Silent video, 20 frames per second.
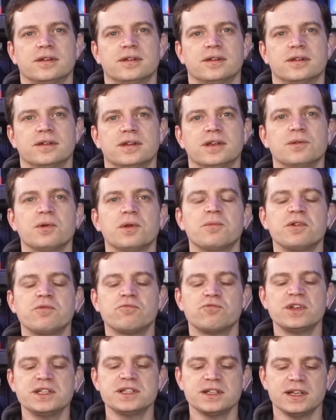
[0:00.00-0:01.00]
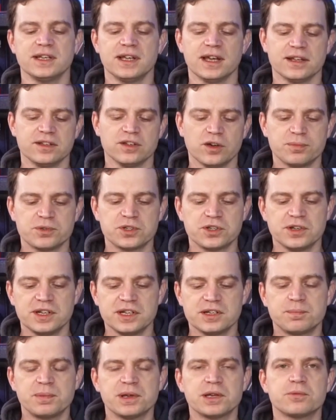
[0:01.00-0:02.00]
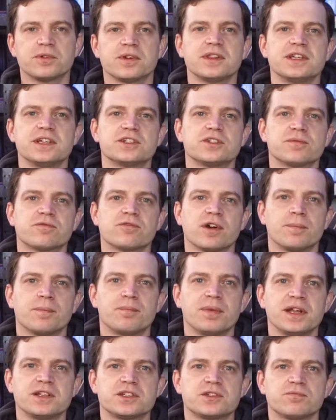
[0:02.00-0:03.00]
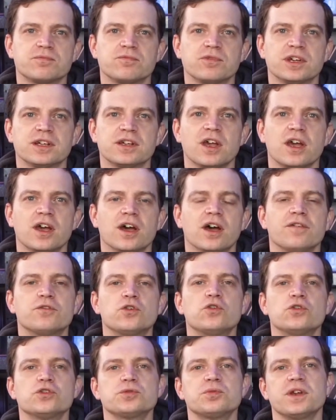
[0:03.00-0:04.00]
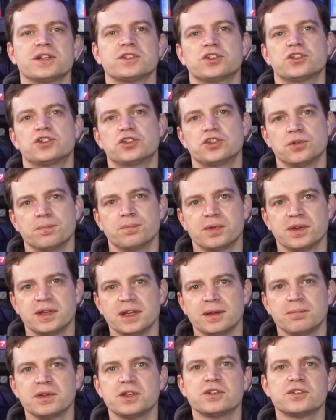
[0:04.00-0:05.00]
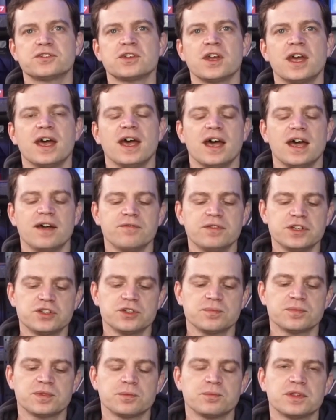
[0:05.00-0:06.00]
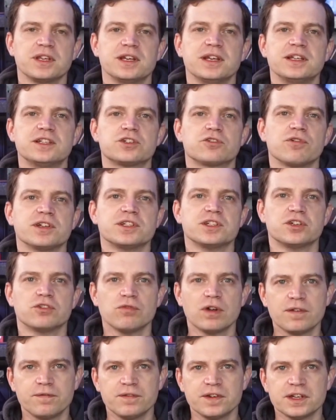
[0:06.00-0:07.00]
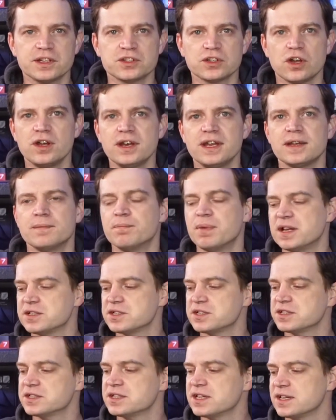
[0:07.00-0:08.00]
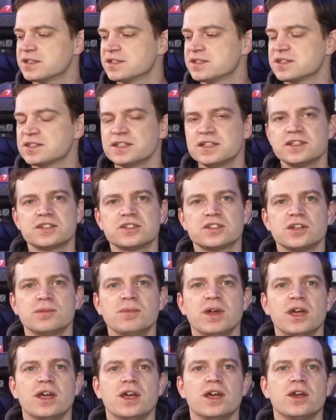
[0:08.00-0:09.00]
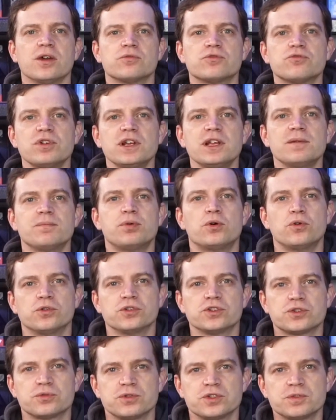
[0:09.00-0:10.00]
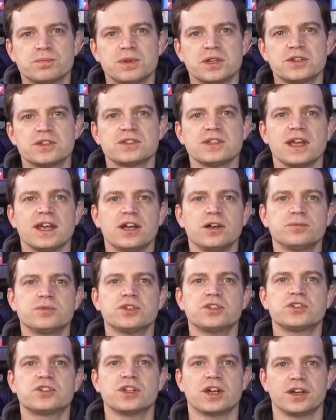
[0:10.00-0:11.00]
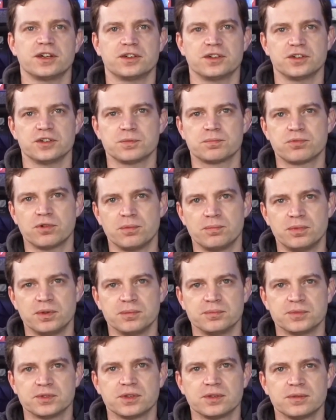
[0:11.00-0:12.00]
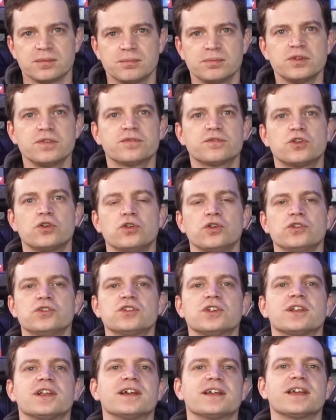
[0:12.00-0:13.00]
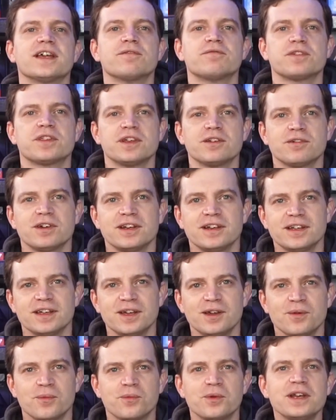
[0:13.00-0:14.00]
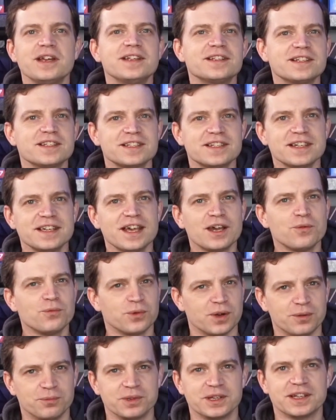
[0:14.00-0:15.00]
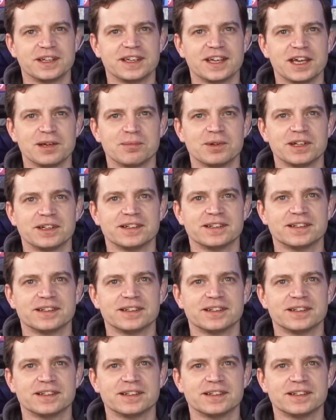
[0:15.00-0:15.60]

Now when we recently had the opportunity to pick one of these up for our benching rig, of course we had to jump at it because having something with an integrated graphics on a benching test system was really important to us because it helps us diagnose problems. But of course, like everything around here, we need to see how well we can game on it.